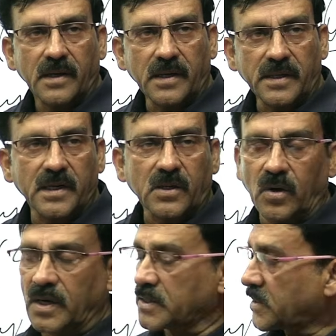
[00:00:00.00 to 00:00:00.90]
a leader
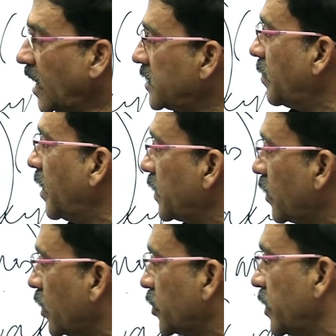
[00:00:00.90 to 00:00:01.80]
called as Dadabhai
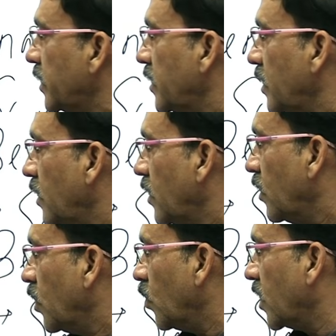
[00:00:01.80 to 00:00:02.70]
Nauroji,
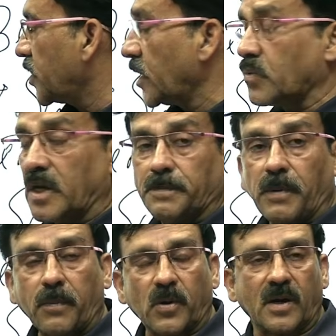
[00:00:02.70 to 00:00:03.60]
who was equally
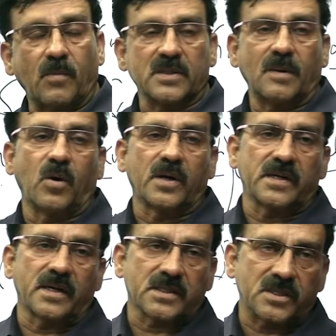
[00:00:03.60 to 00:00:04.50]
popular among the
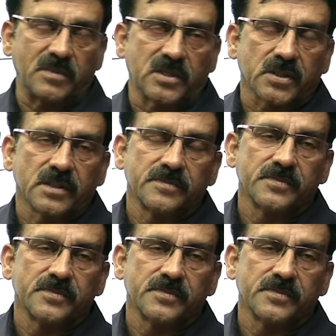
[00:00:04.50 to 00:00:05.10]
moderate and extremists.